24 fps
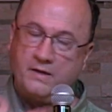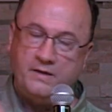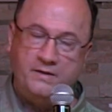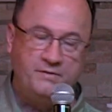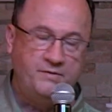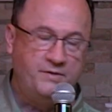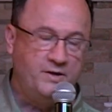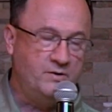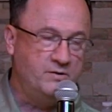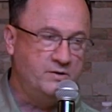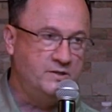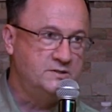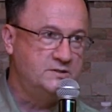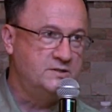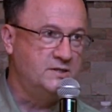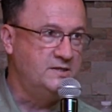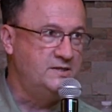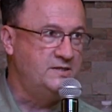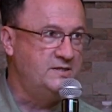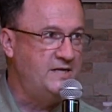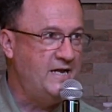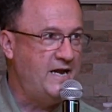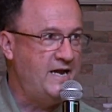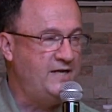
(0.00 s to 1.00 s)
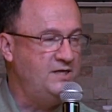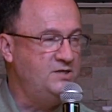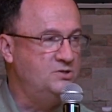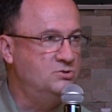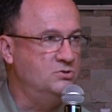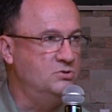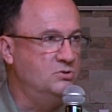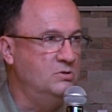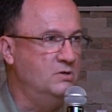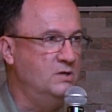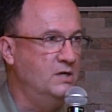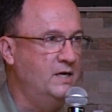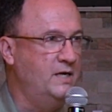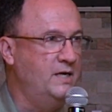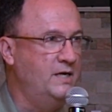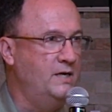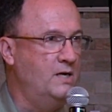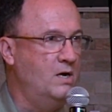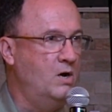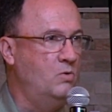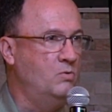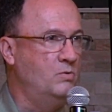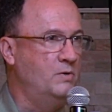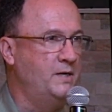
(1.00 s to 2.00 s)
There is a danger in
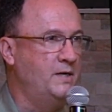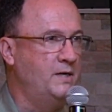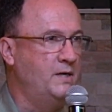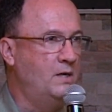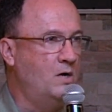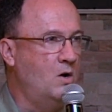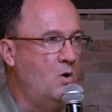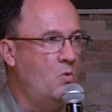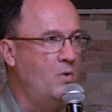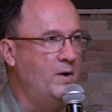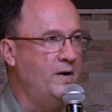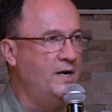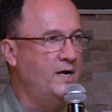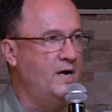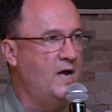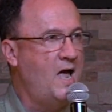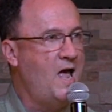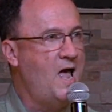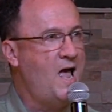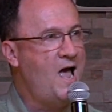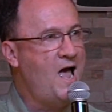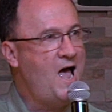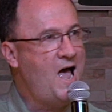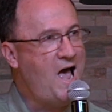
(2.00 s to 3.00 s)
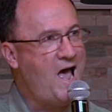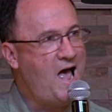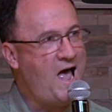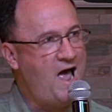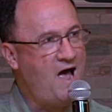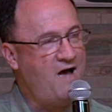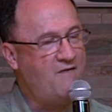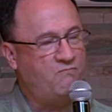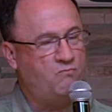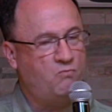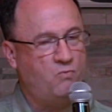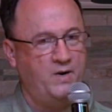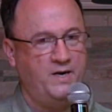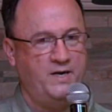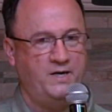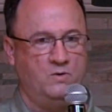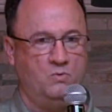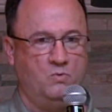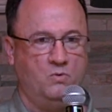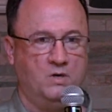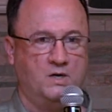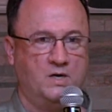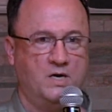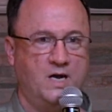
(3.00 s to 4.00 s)
only going halfway to
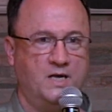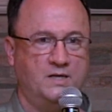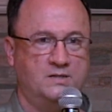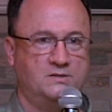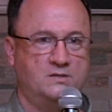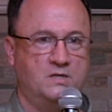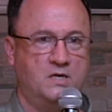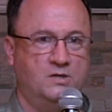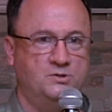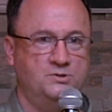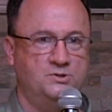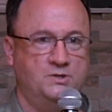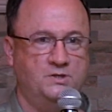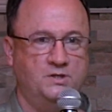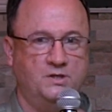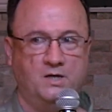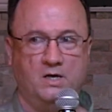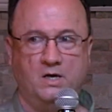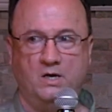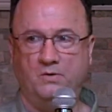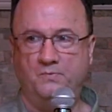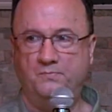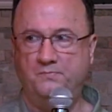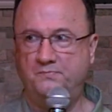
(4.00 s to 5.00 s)
where God's called you to go.